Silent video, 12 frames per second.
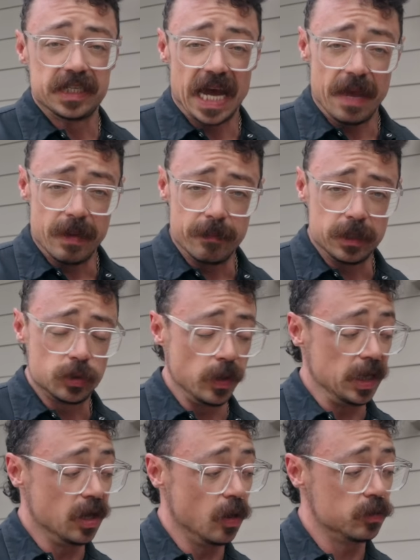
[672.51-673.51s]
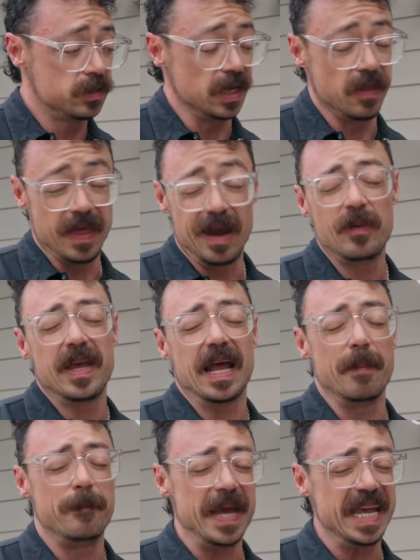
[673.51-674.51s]
time in between coats, and then we got
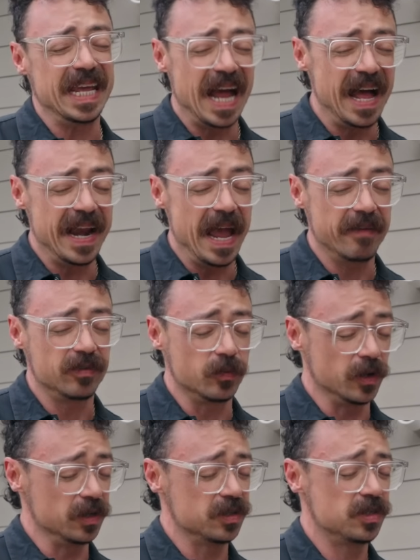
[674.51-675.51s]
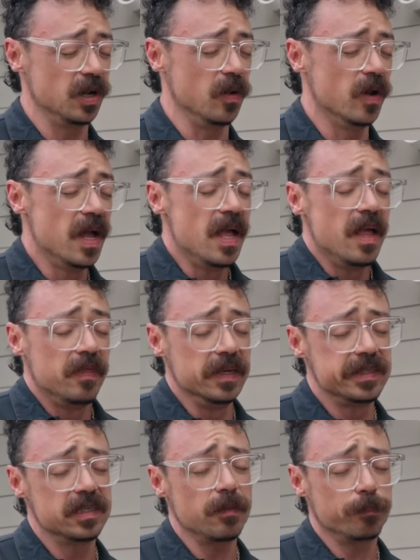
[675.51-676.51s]
to bake it on afterwards. So
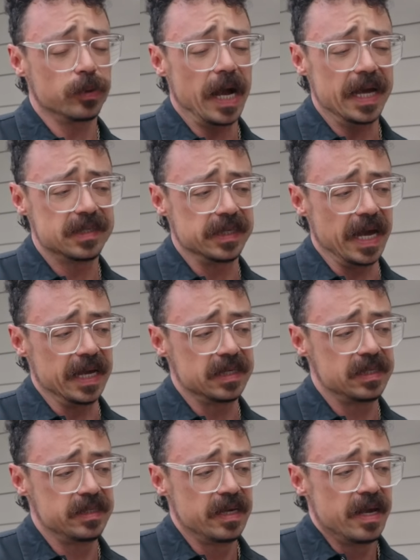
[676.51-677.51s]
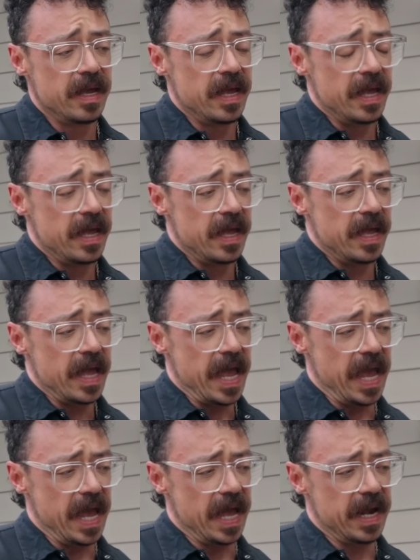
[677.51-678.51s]
this is a process,
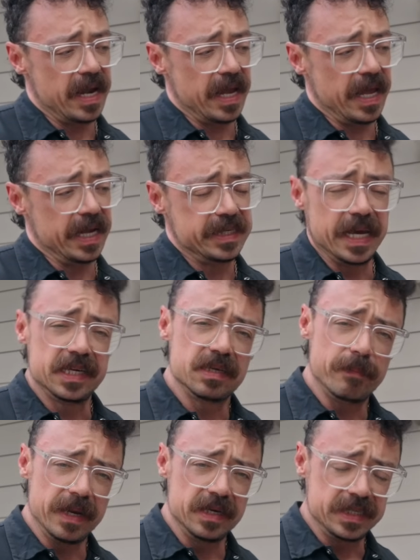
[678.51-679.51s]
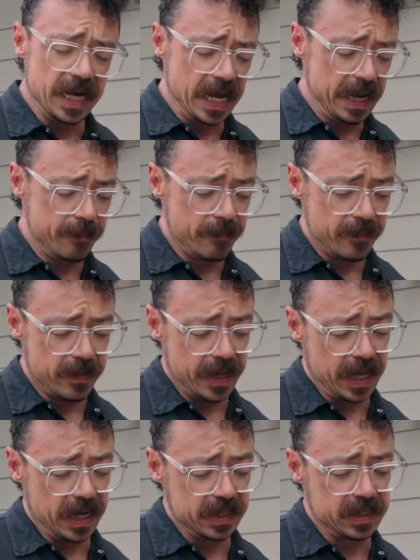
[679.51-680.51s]
and it takes a bit of time.
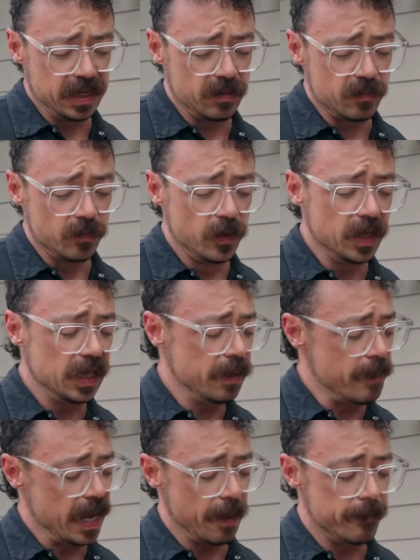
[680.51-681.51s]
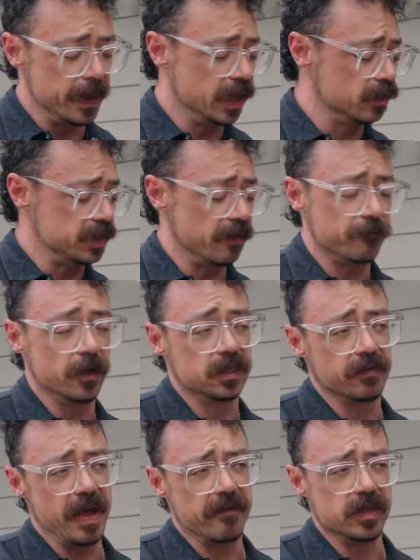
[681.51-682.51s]
And does it really make a bigger difference
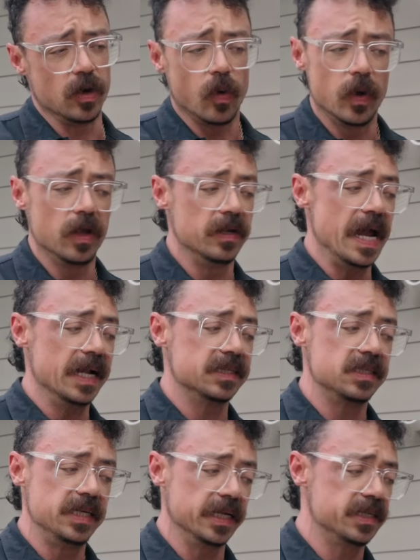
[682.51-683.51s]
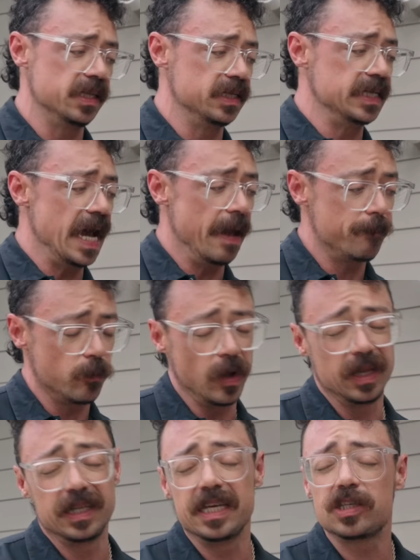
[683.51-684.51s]
of having the oil not stick to the top?
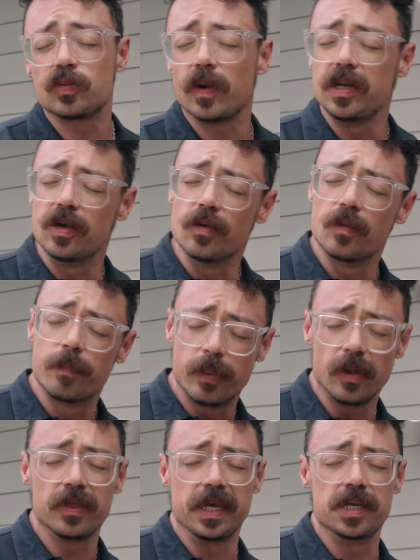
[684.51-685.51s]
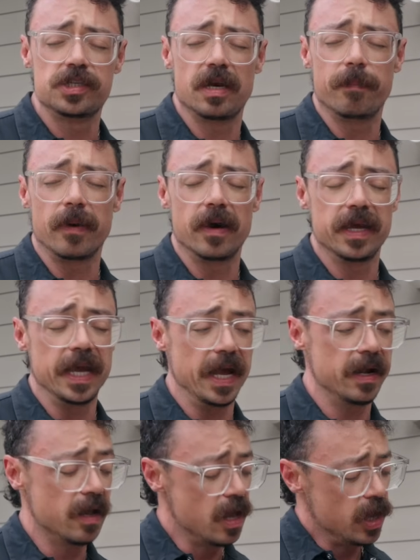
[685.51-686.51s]
Well, at least when you pull the engine apart
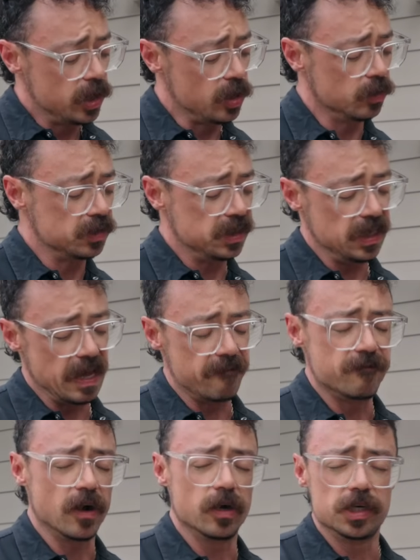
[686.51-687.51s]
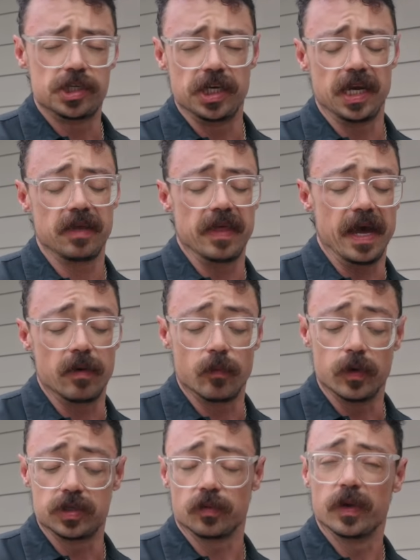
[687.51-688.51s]
again, you don't see that varnishing that
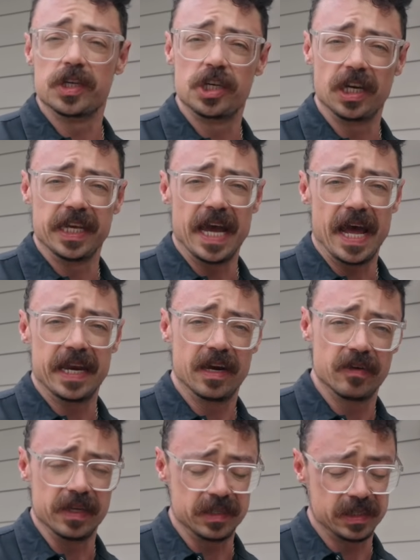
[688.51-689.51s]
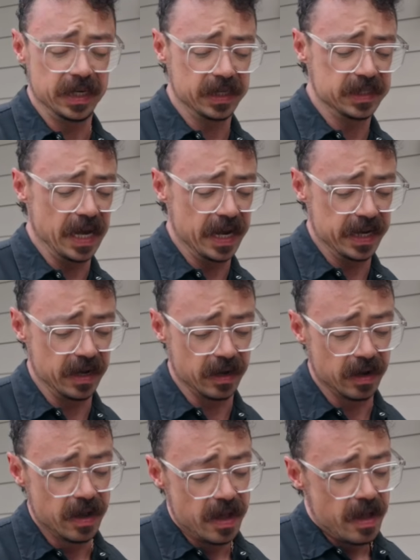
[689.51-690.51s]
was originally on here that sticks on
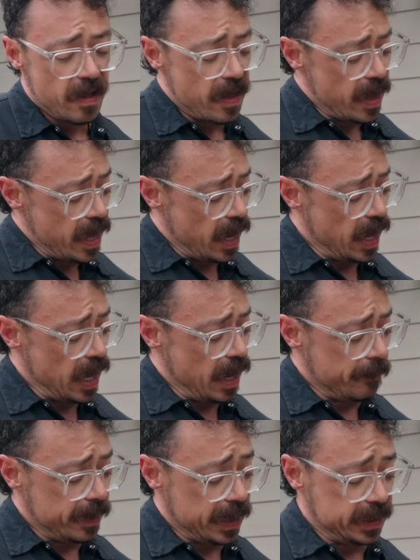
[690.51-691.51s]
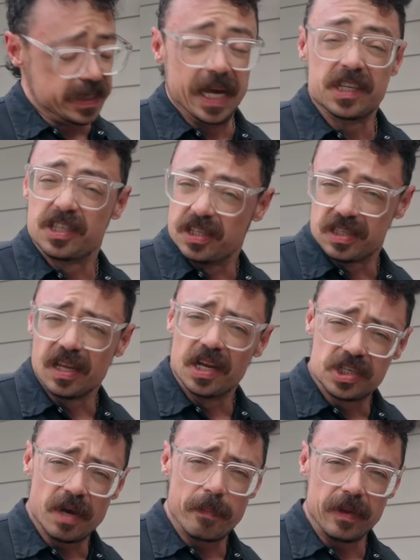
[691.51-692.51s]
here. It tends to
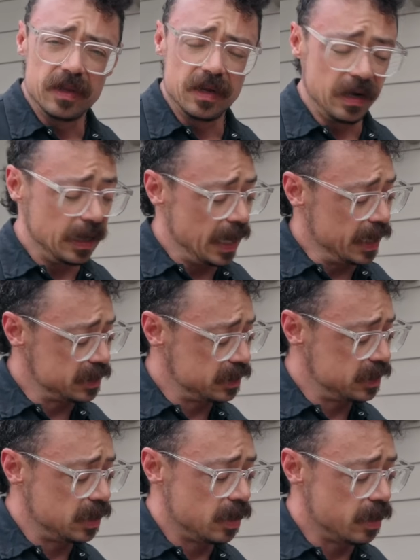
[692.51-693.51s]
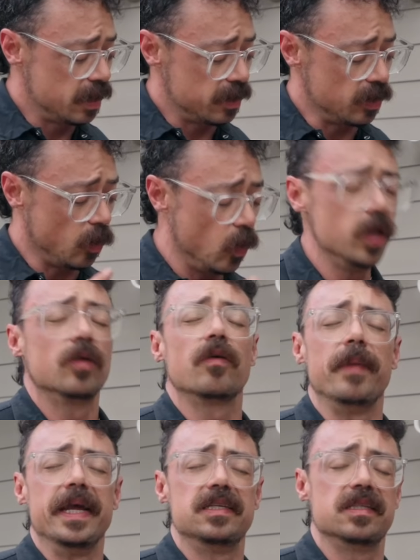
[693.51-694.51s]
sludge up a little less. The oil
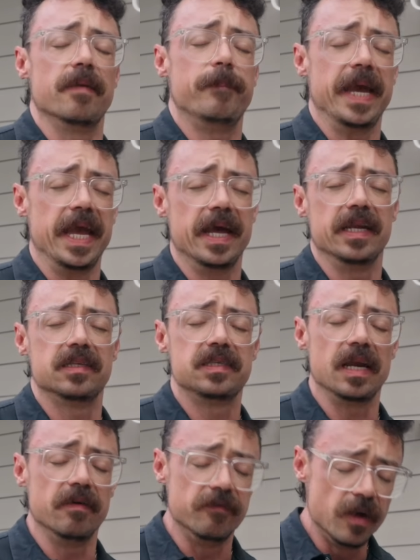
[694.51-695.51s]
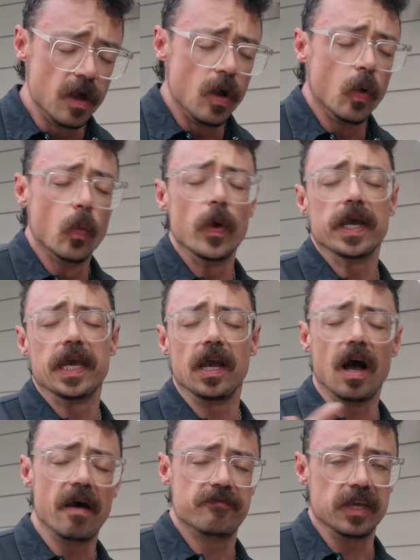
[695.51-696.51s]
remains in the pan instead of wicking
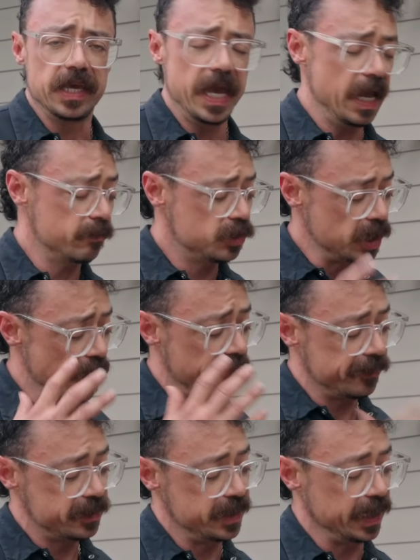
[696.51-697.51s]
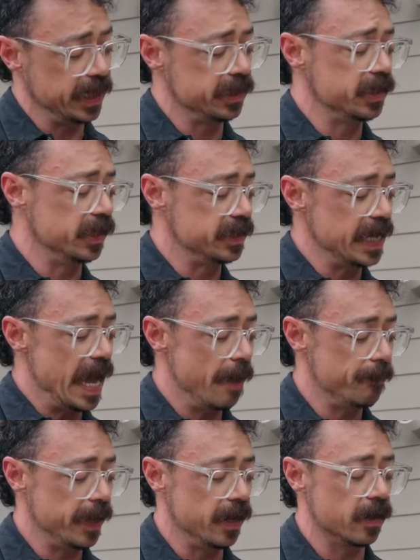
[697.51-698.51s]
off the camshaft, sticking to the
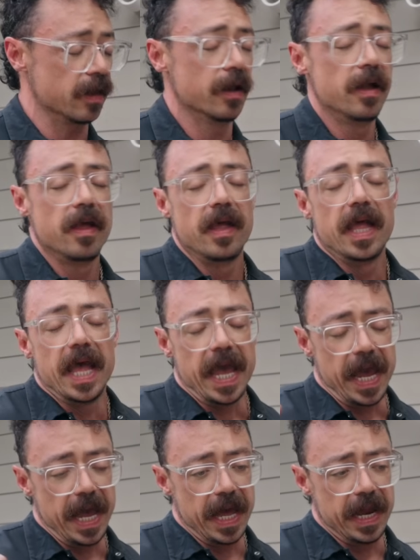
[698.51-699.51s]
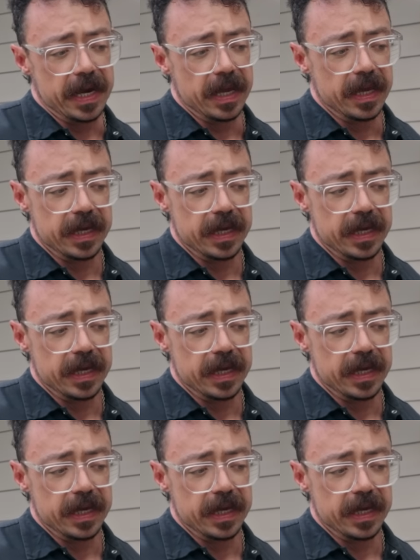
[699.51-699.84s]
top here and